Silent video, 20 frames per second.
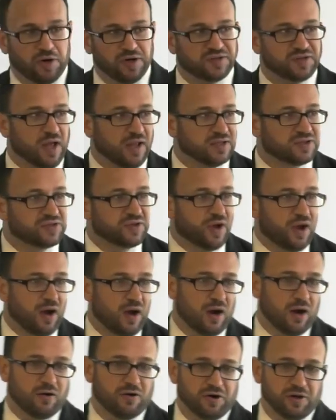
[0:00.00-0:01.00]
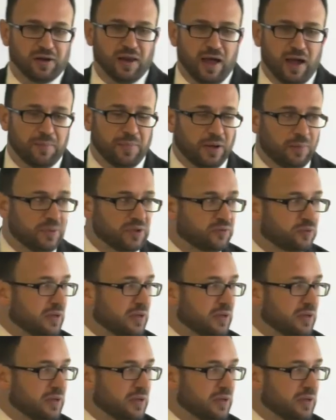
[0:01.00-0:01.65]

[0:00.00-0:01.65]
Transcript: results are reliable